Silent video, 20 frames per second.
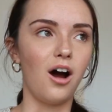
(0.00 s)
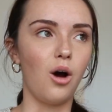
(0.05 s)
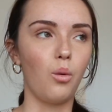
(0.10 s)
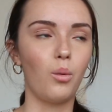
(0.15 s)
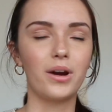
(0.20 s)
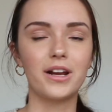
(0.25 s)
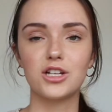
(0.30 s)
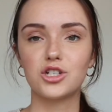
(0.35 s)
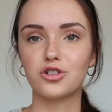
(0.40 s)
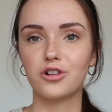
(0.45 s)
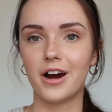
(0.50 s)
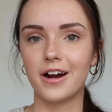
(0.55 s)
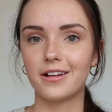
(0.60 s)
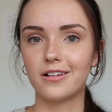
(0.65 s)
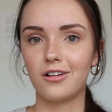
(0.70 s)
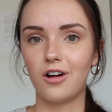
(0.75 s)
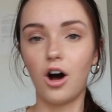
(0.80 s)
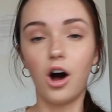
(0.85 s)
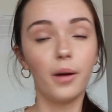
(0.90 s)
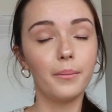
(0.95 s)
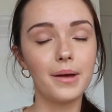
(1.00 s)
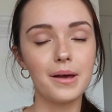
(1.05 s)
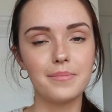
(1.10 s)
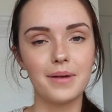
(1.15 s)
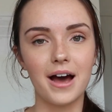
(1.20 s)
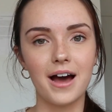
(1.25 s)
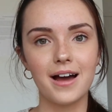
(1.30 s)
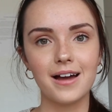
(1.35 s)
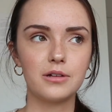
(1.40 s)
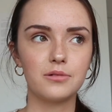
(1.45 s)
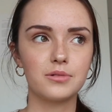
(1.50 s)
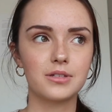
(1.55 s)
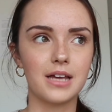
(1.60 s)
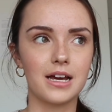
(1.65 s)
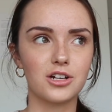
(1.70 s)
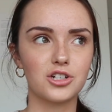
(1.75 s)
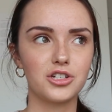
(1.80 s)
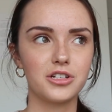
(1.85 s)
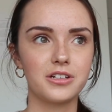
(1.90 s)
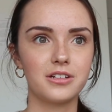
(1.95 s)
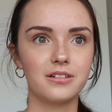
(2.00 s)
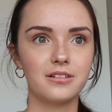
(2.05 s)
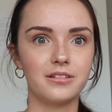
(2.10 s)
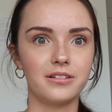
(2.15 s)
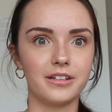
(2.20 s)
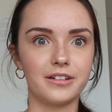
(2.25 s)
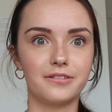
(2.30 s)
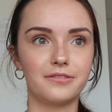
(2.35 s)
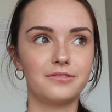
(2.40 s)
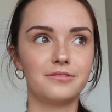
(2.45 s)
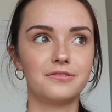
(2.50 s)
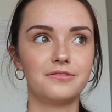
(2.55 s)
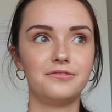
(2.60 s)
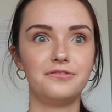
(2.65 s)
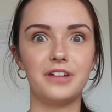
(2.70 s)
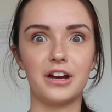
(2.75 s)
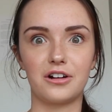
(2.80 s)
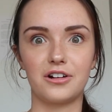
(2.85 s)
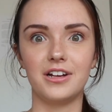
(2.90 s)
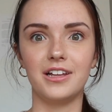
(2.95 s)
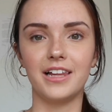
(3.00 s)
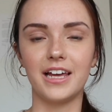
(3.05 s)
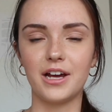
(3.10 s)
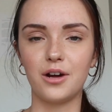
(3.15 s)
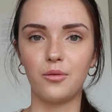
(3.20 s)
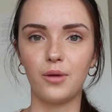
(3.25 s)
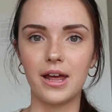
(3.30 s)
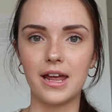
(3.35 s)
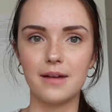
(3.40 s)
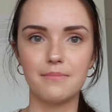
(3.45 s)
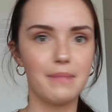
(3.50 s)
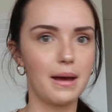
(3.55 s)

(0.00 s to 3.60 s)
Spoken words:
When I tried it on my back, it was actually like very lightweight.